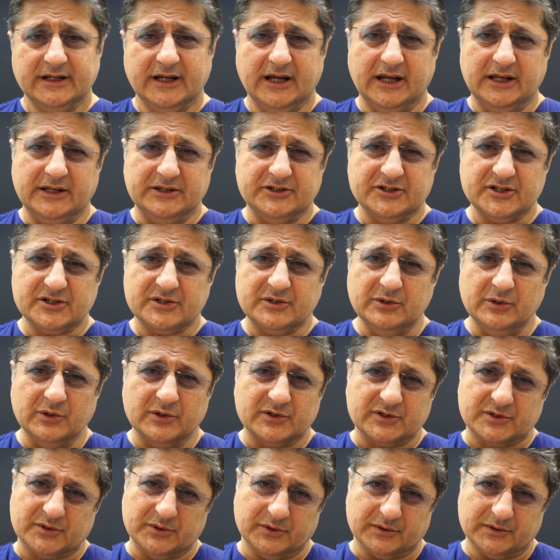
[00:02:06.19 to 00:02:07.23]
It just
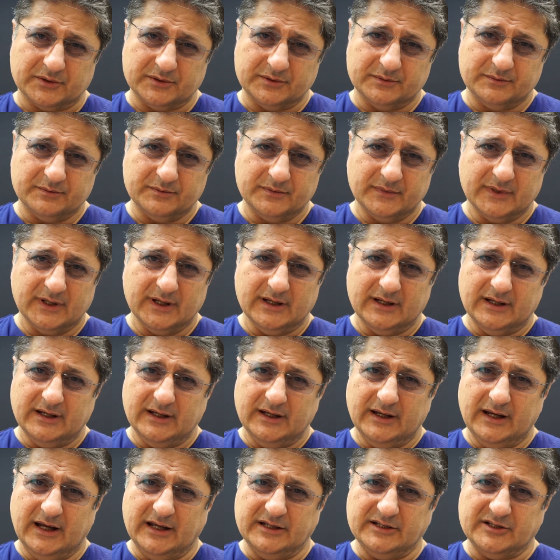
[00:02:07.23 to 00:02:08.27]
looks good.
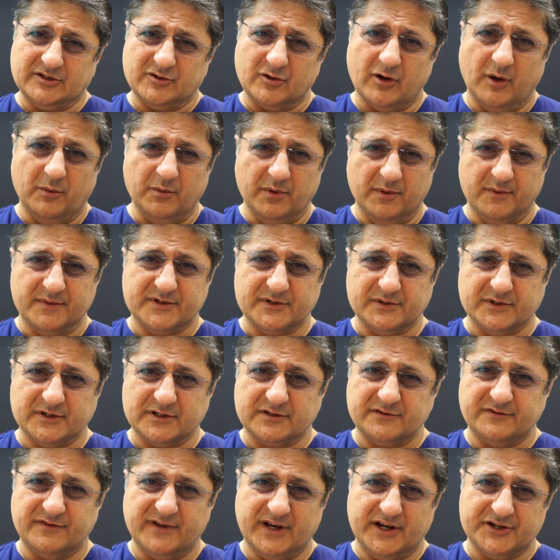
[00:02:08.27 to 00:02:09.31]
And the compliments of
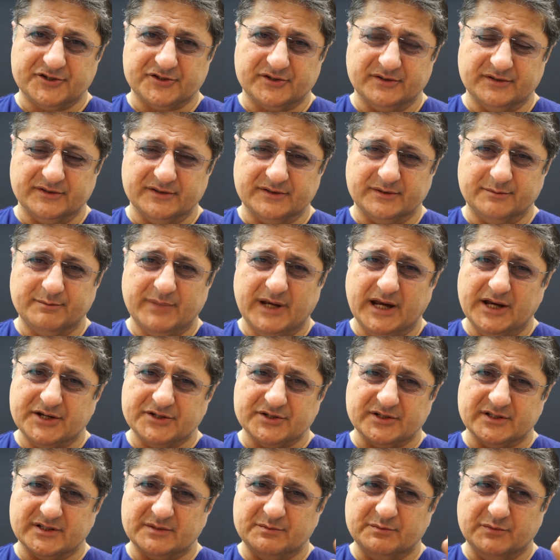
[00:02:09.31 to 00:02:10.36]
this
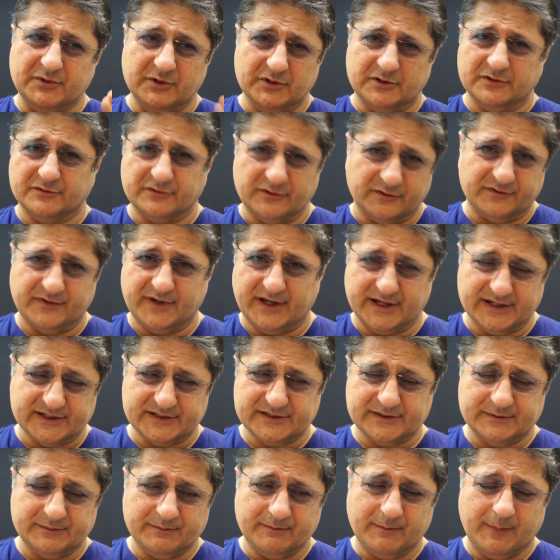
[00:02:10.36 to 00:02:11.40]
patient's beautiful
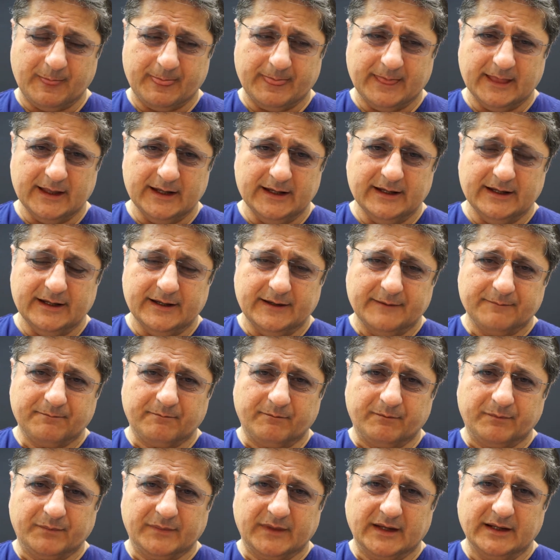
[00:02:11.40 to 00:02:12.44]
face.
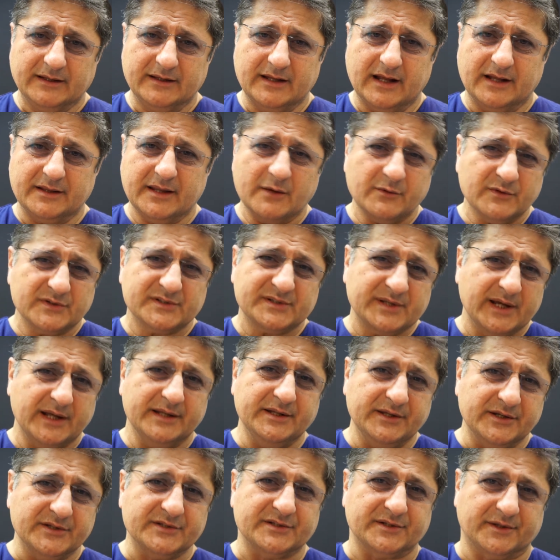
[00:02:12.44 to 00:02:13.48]
Now, that was 10
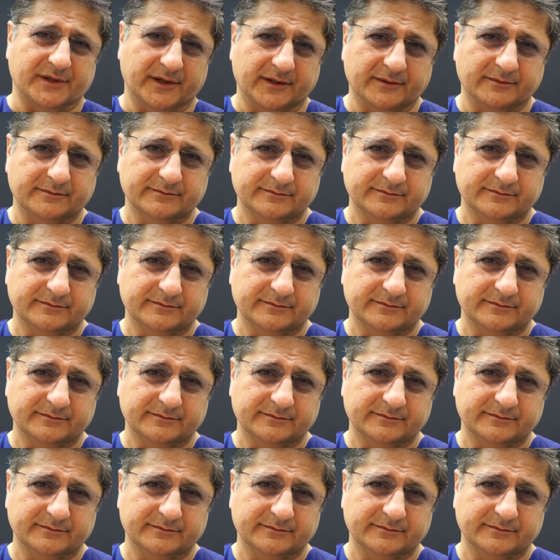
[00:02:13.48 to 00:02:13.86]
years ago.